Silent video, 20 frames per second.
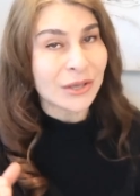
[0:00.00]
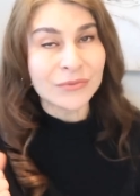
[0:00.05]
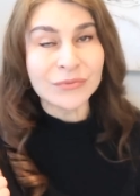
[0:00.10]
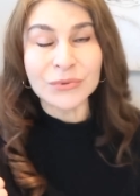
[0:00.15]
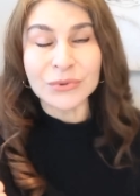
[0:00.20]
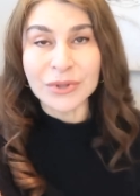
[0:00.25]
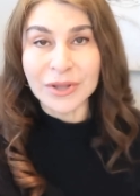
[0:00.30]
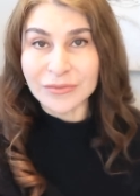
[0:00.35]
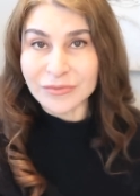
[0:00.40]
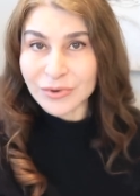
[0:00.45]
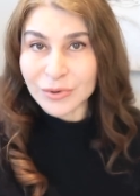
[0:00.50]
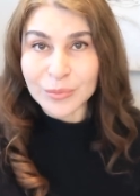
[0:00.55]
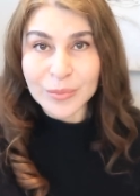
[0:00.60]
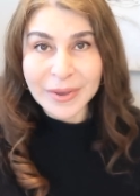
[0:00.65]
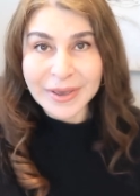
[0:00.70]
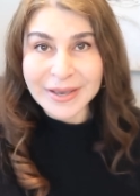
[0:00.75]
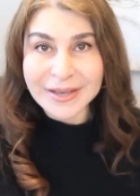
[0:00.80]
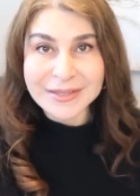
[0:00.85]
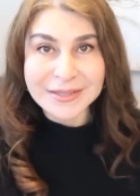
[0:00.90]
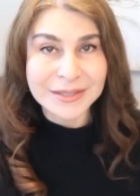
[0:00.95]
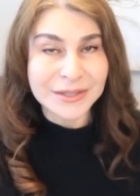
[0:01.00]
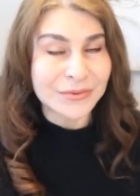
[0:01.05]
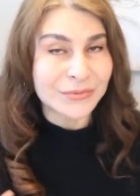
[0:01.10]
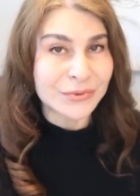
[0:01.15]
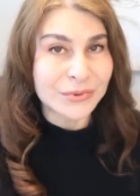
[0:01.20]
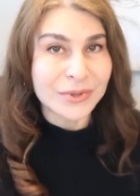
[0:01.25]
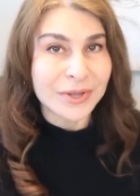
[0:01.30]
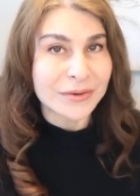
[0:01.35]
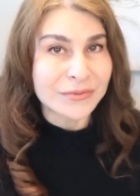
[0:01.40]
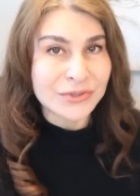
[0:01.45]
if you love Hermes, if
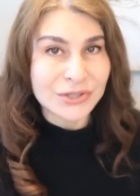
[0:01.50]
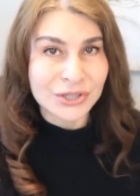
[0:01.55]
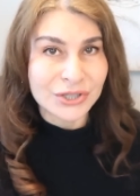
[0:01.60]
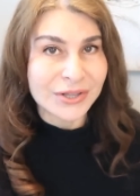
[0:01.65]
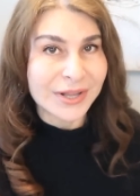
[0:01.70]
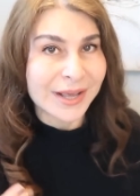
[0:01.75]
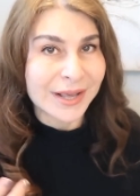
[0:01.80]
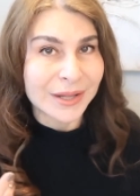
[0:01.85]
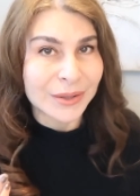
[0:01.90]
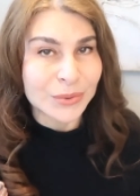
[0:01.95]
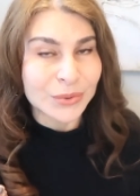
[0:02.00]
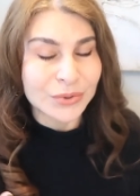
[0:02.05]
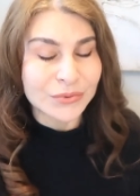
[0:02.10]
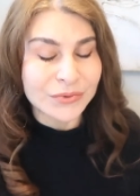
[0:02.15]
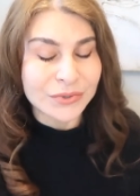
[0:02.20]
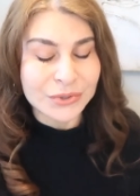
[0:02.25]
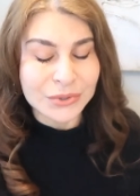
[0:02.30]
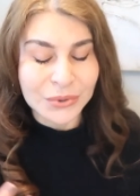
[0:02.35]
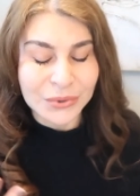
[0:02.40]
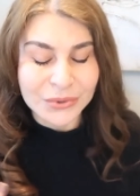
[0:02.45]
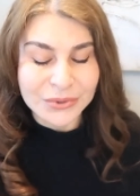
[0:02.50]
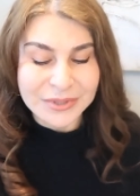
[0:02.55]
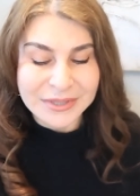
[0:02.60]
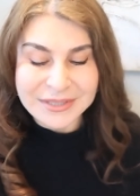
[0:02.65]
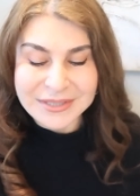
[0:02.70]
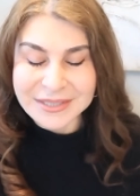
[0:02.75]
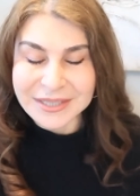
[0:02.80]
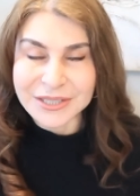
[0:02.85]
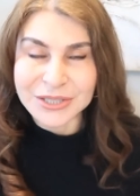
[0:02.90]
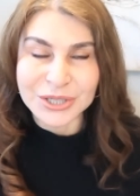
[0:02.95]
you love Chanel, Louis Vuitton,
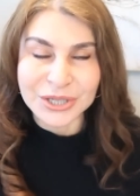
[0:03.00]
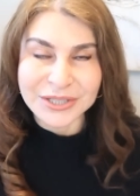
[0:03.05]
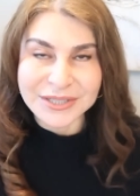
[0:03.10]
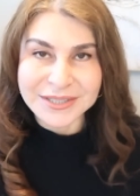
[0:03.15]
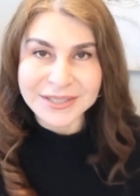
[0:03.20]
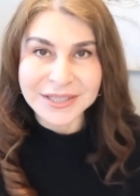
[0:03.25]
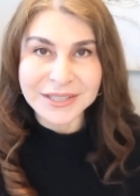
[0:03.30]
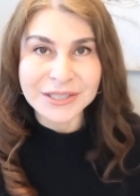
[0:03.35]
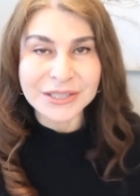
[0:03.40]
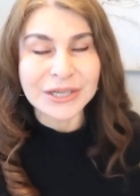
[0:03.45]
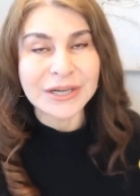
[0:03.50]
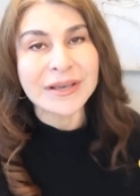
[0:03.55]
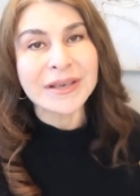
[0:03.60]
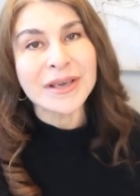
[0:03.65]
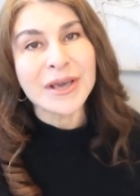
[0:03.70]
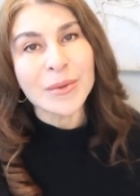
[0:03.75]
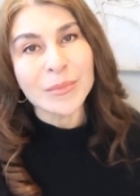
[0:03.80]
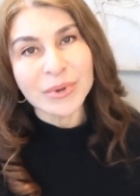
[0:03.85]
etc., etc.,